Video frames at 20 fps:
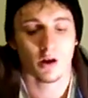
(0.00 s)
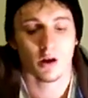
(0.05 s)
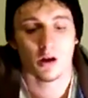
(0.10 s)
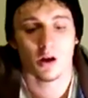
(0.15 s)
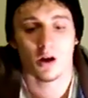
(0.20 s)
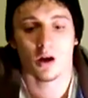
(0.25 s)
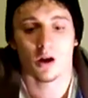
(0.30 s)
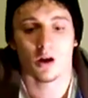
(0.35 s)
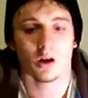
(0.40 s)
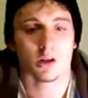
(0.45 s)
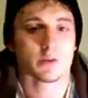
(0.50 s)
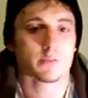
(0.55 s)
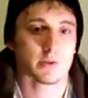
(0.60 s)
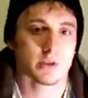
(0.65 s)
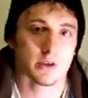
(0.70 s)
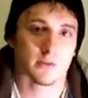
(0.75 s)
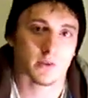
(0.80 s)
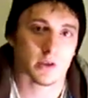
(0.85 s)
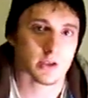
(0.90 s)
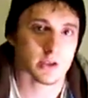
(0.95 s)
a
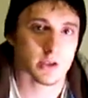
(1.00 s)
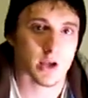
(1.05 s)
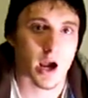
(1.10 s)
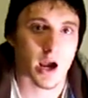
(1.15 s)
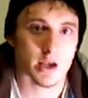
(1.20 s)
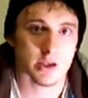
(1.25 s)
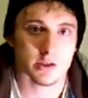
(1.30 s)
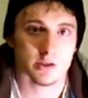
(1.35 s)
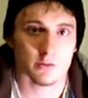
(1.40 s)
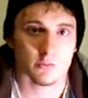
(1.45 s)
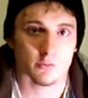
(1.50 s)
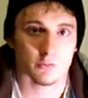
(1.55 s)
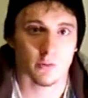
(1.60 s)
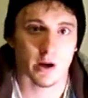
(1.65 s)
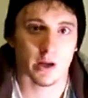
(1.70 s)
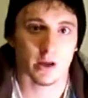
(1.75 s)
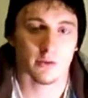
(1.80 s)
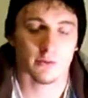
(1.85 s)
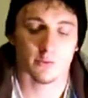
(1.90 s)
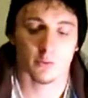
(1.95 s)
specific size
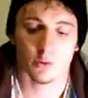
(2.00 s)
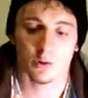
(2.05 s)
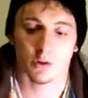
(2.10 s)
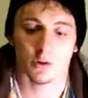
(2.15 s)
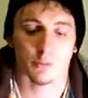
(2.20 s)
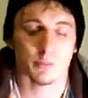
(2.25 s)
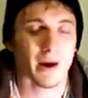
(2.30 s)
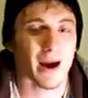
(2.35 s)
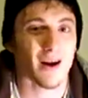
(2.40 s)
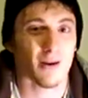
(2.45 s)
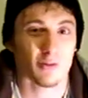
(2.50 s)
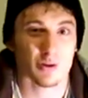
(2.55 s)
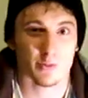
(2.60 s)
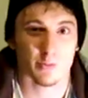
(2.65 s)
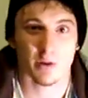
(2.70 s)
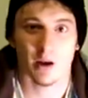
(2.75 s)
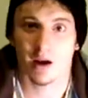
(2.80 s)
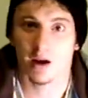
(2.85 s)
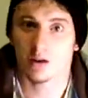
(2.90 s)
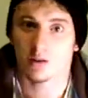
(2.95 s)
rating for your power
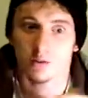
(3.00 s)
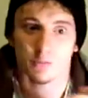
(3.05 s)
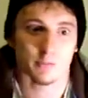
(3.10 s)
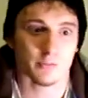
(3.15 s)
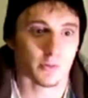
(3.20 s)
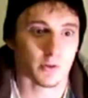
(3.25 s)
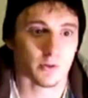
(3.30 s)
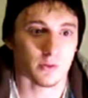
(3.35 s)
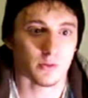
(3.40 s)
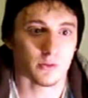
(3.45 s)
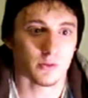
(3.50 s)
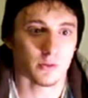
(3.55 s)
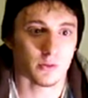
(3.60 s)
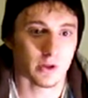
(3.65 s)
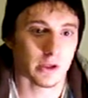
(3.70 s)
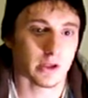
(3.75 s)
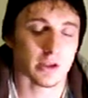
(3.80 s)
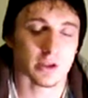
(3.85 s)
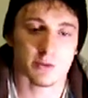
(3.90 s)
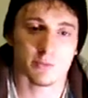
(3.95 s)
supply. You
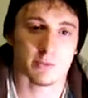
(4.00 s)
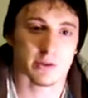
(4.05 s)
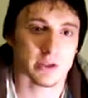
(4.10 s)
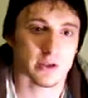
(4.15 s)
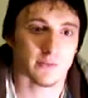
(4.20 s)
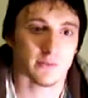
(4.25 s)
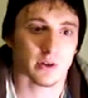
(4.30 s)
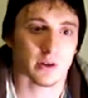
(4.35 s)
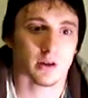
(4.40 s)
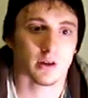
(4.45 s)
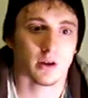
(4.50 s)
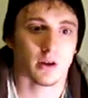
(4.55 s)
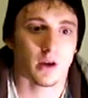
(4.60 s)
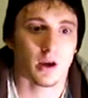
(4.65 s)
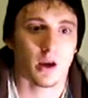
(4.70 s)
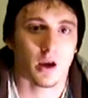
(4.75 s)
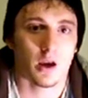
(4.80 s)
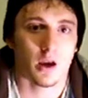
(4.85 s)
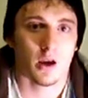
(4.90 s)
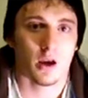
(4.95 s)
needed a specific
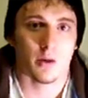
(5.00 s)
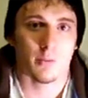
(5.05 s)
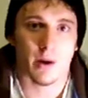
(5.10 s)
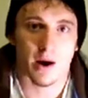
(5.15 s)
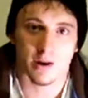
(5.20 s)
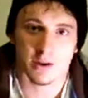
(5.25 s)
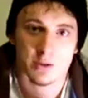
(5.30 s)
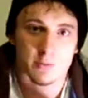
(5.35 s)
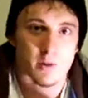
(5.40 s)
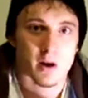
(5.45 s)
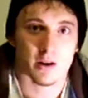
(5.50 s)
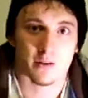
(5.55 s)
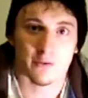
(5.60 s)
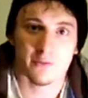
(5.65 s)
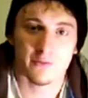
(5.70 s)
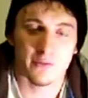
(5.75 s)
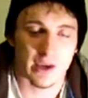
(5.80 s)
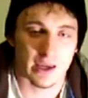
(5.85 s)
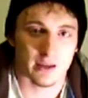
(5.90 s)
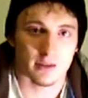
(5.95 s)
power supply to
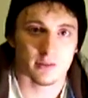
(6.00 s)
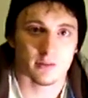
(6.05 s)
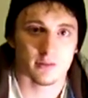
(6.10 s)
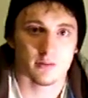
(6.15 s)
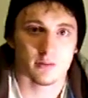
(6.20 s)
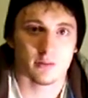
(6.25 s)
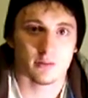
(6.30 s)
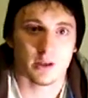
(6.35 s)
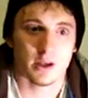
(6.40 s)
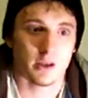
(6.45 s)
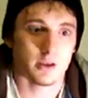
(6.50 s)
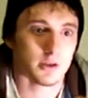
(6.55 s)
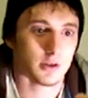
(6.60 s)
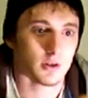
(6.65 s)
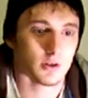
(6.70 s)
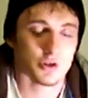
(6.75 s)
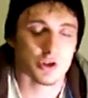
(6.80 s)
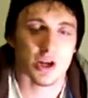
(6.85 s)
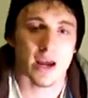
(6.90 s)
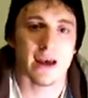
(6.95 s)
fit into
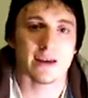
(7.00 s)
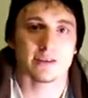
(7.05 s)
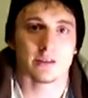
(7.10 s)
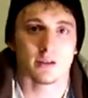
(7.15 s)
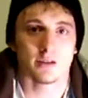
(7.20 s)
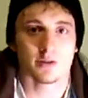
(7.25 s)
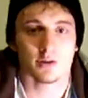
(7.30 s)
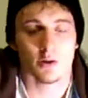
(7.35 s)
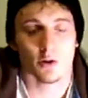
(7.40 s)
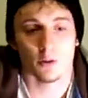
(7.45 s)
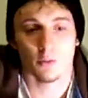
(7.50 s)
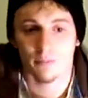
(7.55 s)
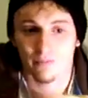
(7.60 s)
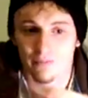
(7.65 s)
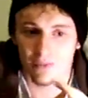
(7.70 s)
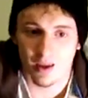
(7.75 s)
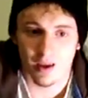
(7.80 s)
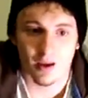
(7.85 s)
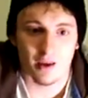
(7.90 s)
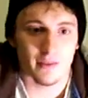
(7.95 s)
your chassis. So
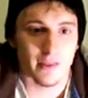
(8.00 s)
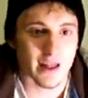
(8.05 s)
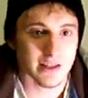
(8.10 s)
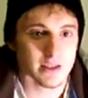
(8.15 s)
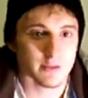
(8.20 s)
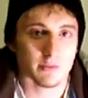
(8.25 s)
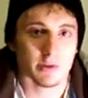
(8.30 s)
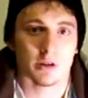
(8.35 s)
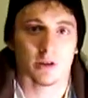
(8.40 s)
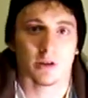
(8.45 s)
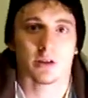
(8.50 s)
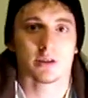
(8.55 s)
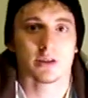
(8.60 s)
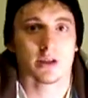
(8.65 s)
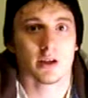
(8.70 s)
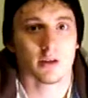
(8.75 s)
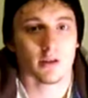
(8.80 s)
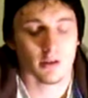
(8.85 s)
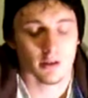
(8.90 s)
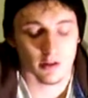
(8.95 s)
that's something to
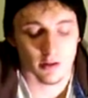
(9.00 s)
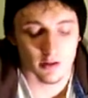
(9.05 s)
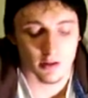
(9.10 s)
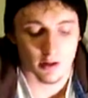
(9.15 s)
consider,